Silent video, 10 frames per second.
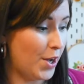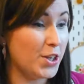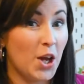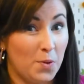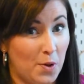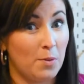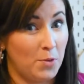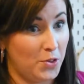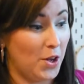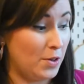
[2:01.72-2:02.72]
I know that I'm
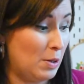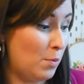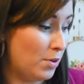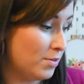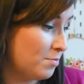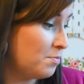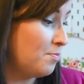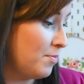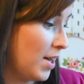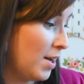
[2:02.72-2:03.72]
not the only one.
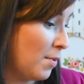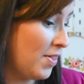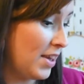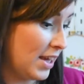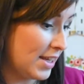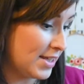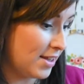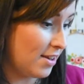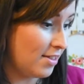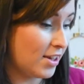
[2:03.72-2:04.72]
I think it's
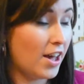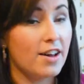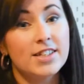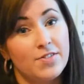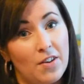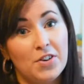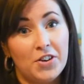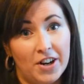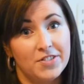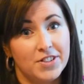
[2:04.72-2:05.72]
the curse of every
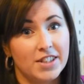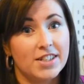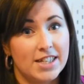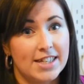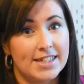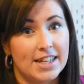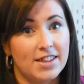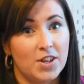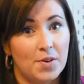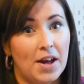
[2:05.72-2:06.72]
crafter, isn't it,
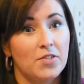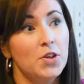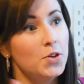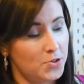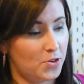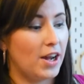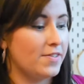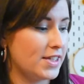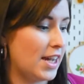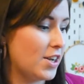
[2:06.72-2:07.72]
that you have a huge craft
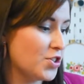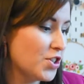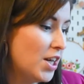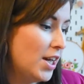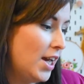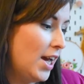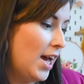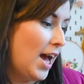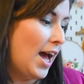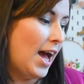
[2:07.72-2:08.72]
stash
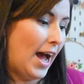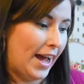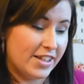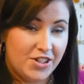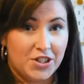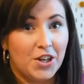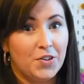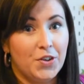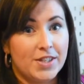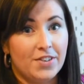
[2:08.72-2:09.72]
and you don't
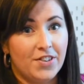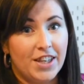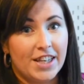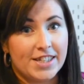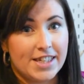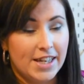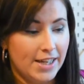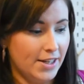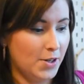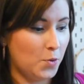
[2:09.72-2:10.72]
use it for years,
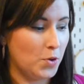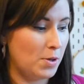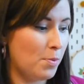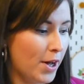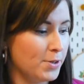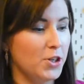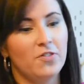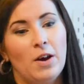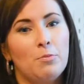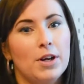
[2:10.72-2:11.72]
or you buy new
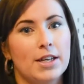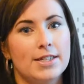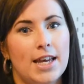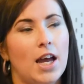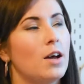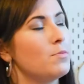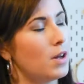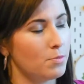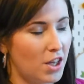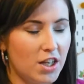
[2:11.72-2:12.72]
fabric and say I'm
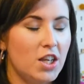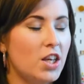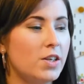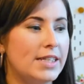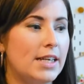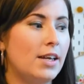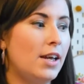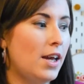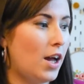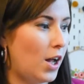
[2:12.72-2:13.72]
going to use it,
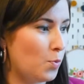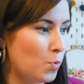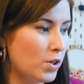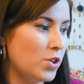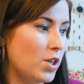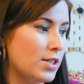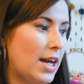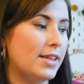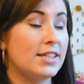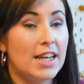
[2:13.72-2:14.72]
I will use it,
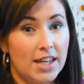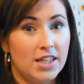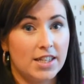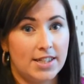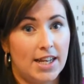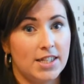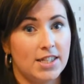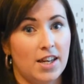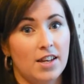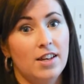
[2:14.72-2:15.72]
and then 10 years
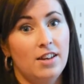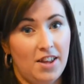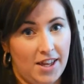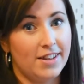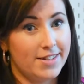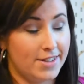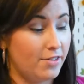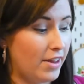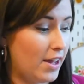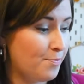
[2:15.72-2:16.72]
later it's still
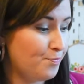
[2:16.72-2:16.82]
there.